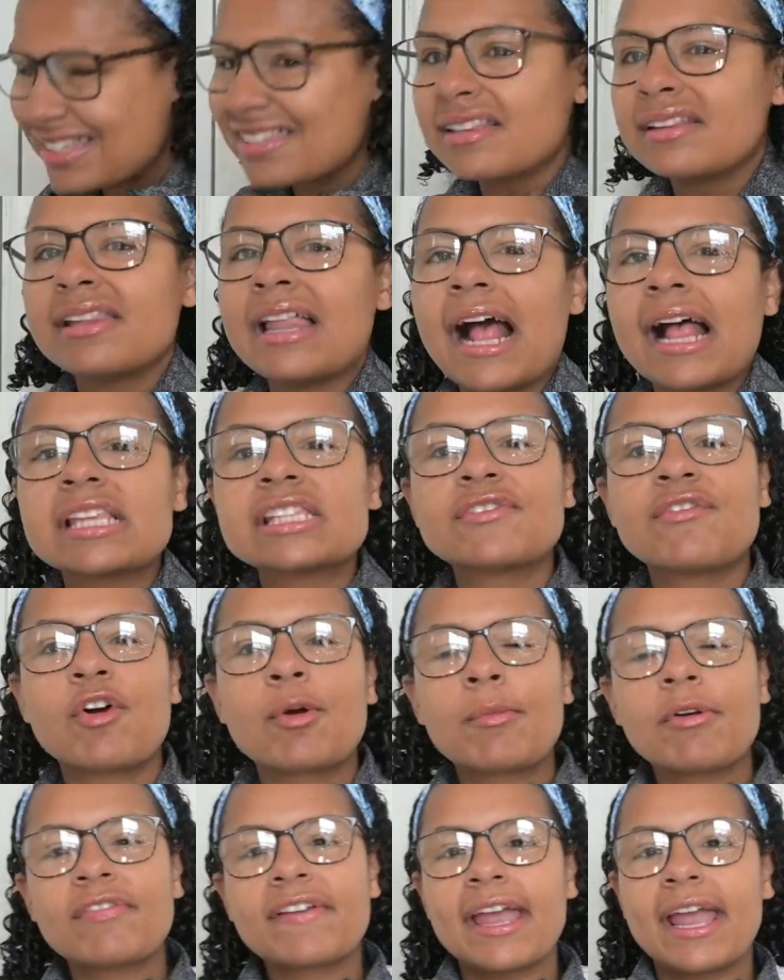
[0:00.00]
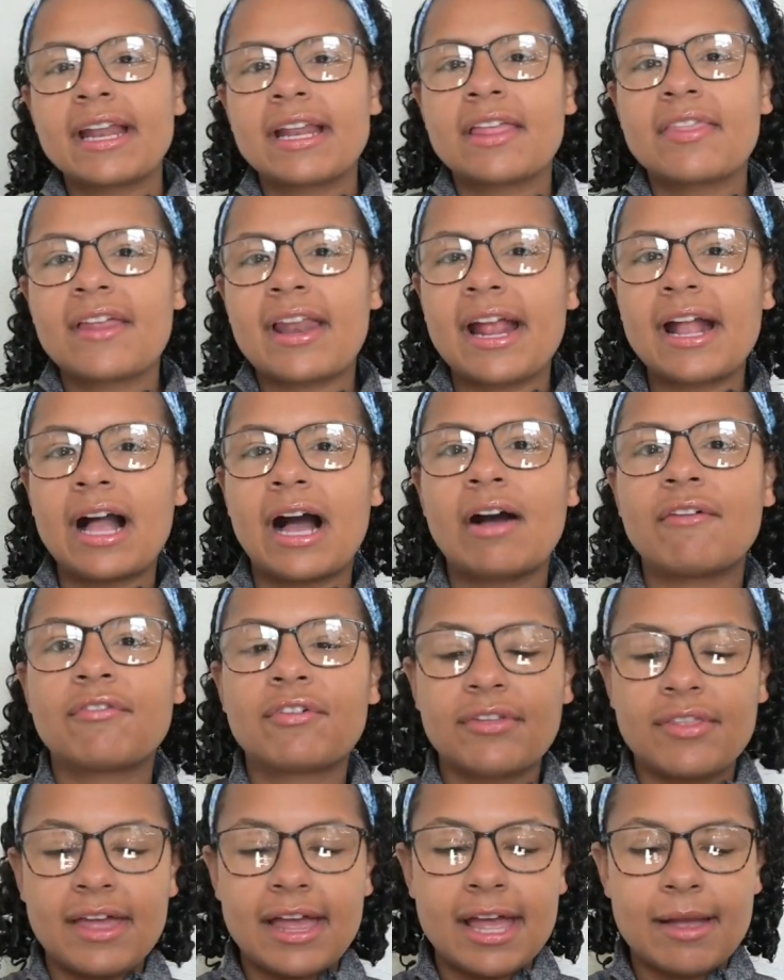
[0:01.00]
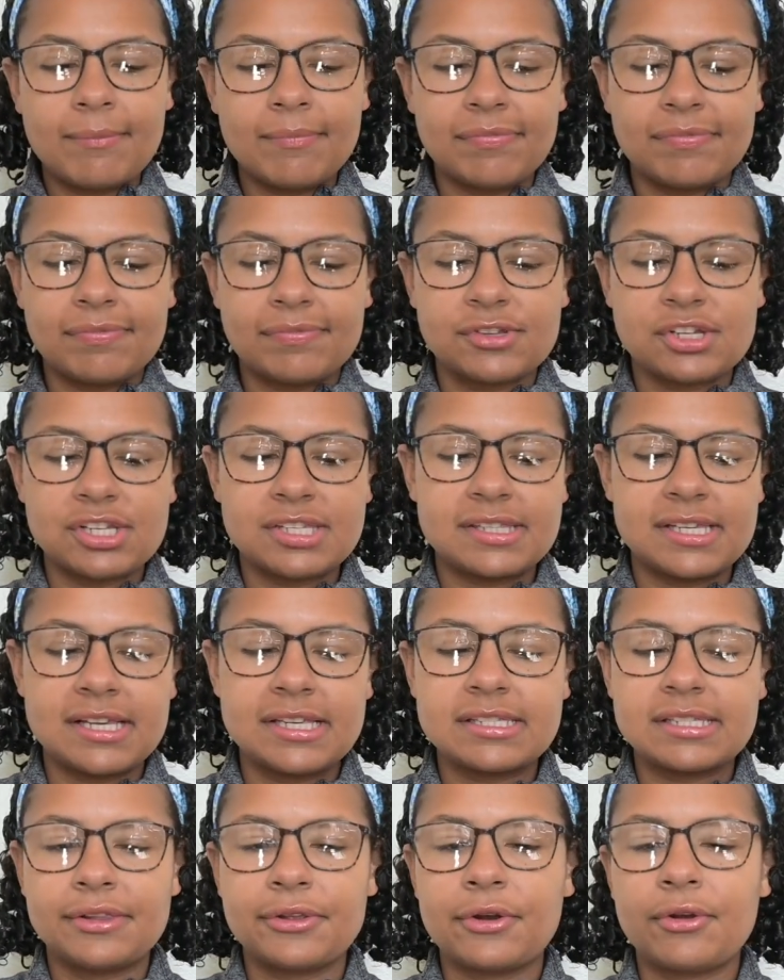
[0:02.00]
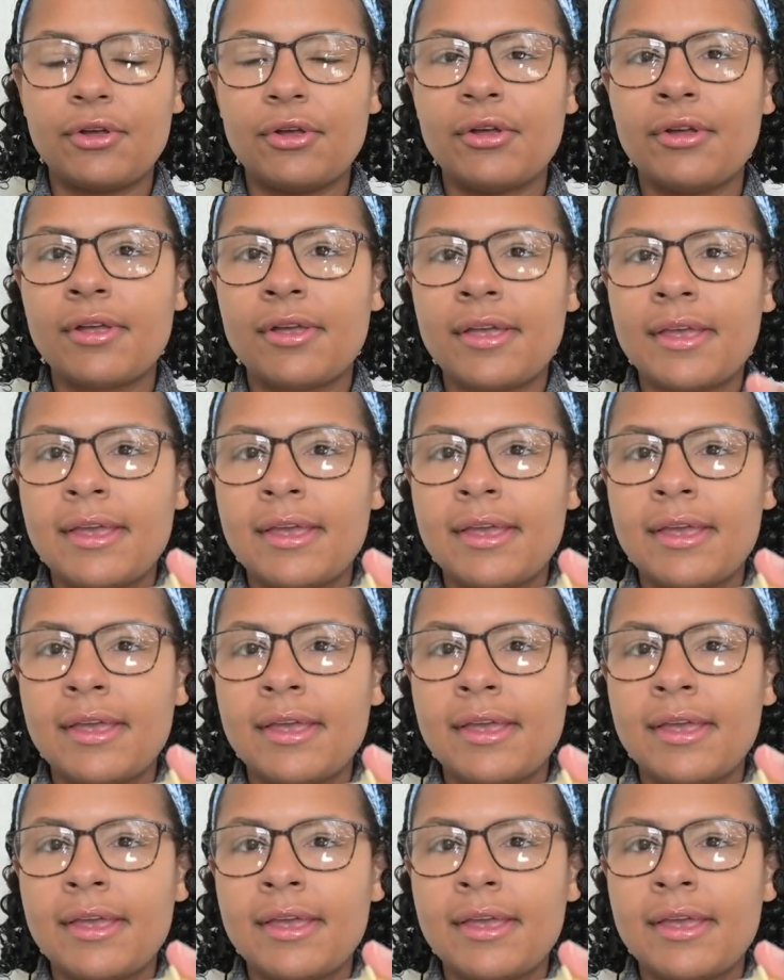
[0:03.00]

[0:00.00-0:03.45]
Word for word: is the last form of candy that I got for them. Just these little